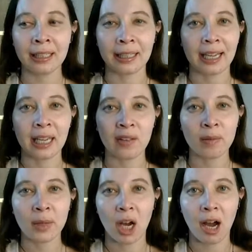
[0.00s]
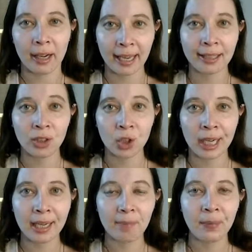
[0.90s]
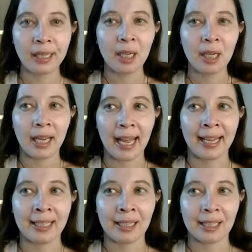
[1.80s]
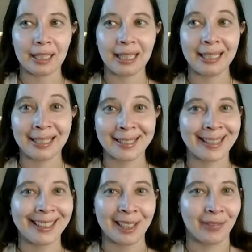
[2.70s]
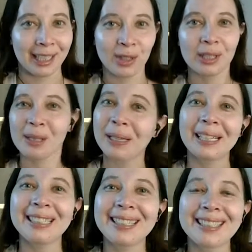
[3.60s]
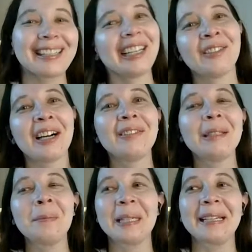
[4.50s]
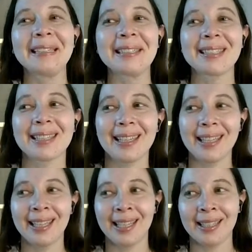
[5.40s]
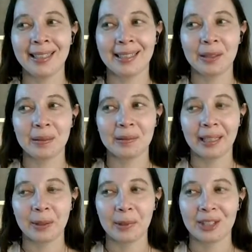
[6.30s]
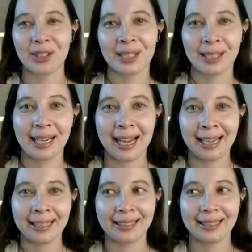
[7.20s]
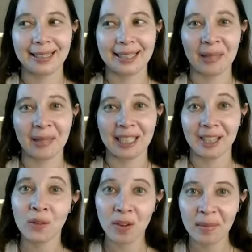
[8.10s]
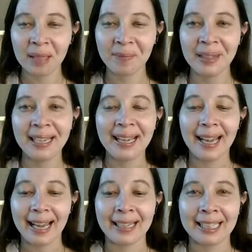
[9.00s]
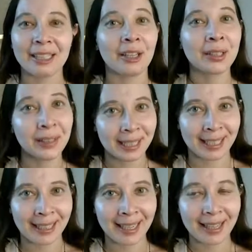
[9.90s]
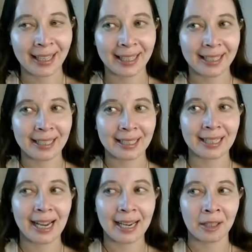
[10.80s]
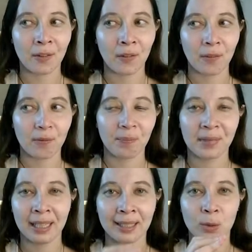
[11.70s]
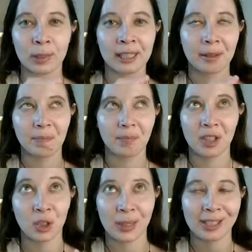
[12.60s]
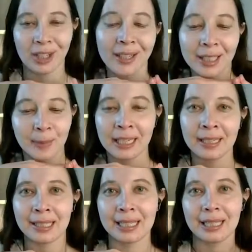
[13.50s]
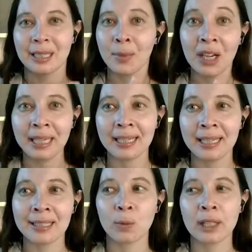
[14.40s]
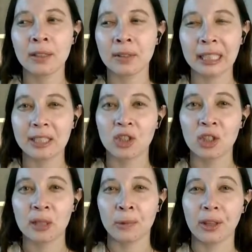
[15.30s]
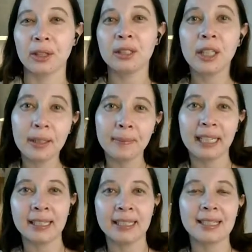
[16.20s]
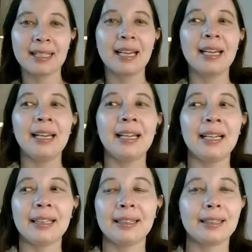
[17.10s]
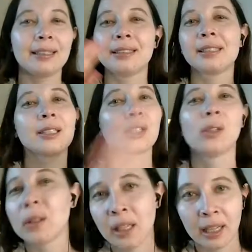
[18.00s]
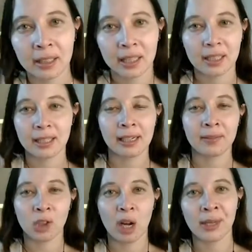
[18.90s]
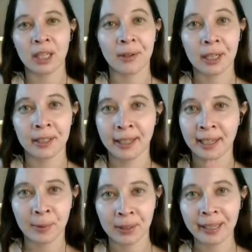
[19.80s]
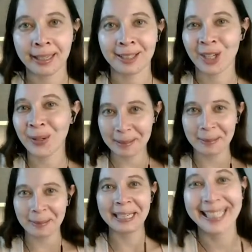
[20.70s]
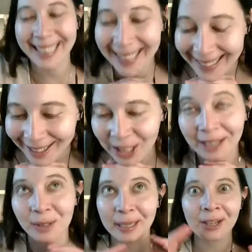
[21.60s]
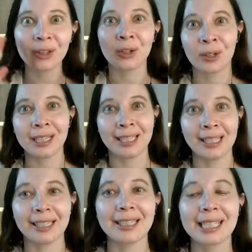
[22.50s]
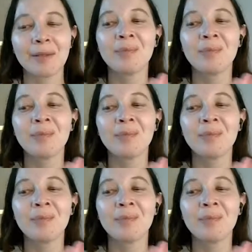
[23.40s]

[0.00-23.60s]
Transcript: Like, I gave him the hot-headed trait, and he does get into fights with his parents kind of often because he like wishes that he had some attention from them. And another reason that he's kind of in this weird situation is because his mom has a weird relationship with her parents. There's a whole other set of drama going on there. I won't get into it, but I'll spare you the gory details.